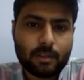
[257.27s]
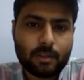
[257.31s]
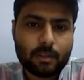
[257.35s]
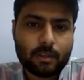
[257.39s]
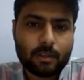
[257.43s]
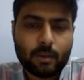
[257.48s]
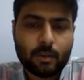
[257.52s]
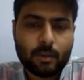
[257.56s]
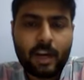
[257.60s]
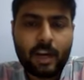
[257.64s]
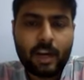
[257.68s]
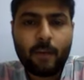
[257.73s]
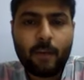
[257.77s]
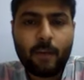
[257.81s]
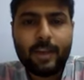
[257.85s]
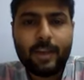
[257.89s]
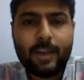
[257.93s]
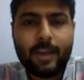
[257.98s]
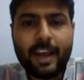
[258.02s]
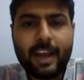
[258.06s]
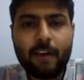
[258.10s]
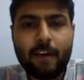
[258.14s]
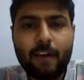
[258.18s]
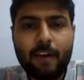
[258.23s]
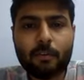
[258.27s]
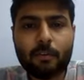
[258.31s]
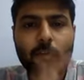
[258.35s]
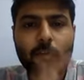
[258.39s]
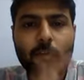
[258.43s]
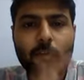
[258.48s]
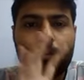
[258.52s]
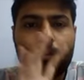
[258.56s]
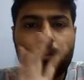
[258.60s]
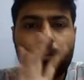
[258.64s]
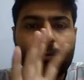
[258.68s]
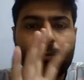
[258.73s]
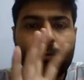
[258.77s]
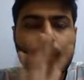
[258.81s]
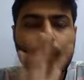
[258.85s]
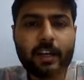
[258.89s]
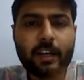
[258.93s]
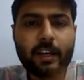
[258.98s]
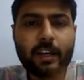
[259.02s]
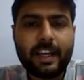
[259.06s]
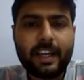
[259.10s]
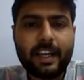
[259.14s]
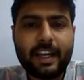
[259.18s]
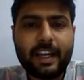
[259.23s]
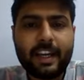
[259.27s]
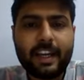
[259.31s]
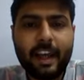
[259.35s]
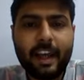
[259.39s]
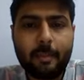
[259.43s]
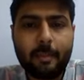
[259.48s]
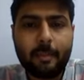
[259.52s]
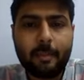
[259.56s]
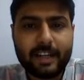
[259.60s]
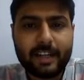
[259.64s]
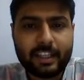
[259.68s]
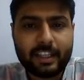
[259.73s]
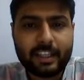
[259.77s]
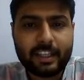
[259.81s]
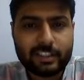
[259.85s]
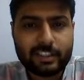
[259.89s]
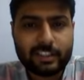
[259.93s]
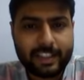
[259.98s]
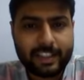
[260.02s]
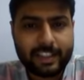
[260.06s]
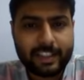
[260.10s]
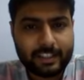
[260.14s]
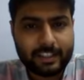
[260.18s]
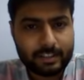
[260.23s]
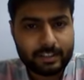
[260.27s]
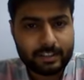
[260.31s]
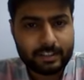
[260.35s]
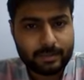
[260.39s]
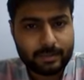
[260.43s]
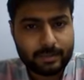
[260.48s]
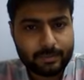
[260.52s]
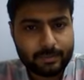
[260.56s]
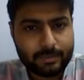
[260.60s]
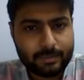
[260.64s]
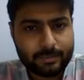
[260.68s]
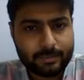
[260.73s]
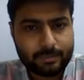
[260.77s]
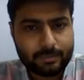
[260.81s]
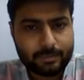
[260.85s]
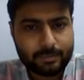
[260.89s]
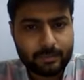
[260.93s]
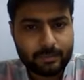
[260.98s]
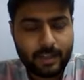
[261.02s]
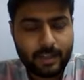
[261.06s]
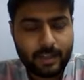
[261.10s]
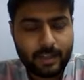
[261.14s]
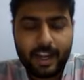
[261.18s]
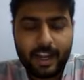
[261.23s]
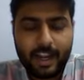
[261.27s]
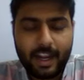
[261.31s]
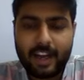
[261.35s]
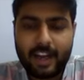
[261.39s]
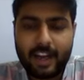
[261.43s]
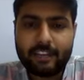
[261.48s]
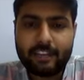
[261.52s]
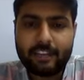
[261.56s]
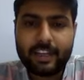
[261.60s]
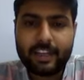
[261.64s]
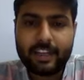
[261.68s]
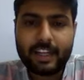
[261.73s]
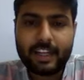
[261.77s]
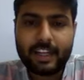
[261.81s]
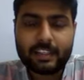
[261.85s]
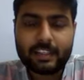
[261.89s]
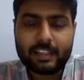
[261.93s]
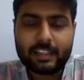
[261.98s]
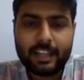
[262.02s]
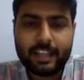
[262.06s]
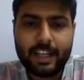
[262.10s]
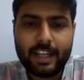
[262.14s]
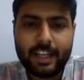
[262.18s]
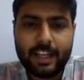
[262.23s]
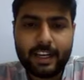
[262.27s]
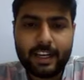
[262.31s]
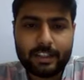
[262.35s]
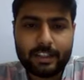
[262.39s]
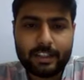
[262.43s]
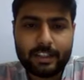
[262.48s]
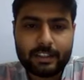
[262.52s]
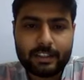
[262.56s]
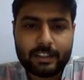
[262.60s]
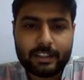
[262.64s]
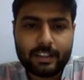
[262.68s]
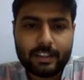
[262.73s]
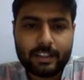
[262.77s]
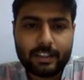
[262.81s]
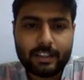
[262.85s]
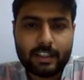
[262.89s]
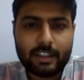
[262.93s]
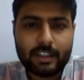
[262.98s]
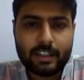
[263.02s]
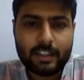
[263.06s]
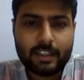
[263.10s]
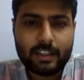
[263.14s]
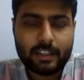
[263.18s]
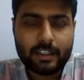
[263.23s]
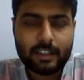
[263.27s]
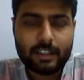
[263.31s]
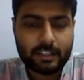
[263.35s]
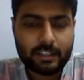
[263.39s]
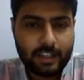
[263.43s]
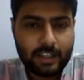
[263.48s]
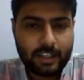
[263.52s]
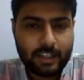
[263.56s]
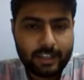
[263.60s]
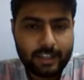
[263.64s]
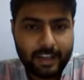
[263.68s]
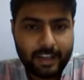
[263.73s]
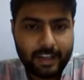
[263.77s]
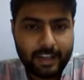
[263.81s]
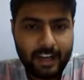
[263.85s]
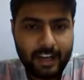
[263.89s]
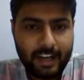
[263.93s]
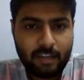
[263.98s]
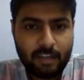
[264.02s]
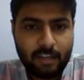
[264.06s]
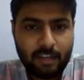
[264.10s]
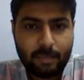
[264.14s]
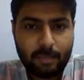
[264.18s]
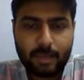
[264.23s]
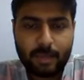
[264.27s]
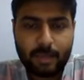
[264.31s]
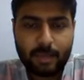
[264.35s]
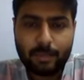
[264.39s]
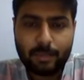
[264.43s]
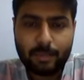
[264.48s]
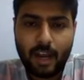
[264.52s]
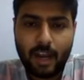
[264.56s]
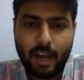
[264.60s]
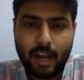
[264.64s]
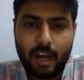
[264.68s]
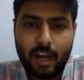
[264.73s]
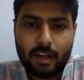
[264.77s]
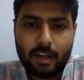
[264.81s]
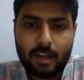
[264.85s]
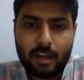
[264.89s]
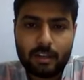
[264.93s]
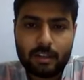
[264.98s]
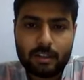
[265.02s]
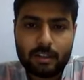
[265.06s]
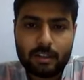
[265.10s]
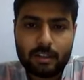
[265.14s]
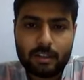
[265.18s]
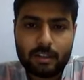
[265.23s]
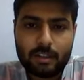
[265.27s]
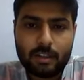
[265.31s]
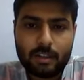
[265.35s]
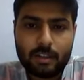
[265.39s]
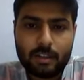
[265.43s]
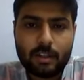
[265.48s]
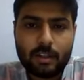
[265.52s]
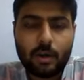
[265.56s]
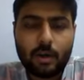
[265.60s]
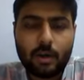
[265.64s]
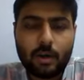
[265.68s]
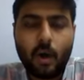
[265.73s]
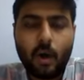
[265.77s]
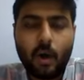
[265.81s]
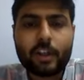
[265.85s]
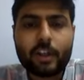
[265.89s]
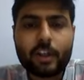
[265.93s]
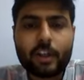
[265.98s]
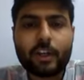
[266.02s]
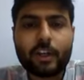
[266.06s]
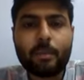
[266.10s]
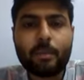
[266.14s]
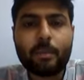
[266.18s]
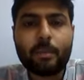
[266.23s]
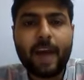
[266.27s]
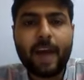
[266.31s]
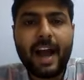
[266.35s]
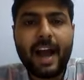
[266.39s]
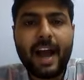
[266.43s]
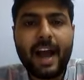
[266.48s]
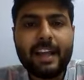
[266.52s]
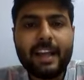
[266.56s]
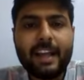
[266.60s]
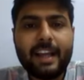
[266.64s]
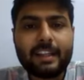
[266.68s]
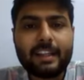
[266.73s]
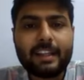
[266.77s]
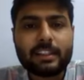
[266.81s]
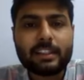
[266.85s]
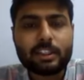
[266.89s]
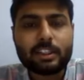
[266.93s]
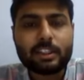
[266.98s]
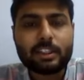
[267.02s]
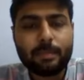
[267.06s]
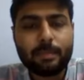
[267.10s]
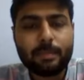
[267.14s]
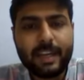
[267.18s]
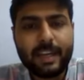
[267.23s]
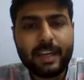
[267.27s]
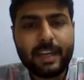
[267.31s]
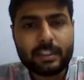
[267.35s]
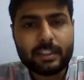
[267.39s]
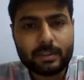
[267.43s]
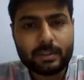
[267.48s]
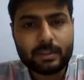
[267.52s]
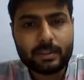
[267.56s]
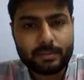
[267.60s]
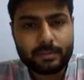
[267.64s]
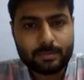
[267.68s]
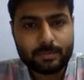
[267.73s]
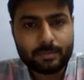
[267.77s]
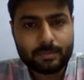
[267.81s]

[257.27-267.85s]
So now we have 40 empty seats, and we can say that this 10 people occupy space.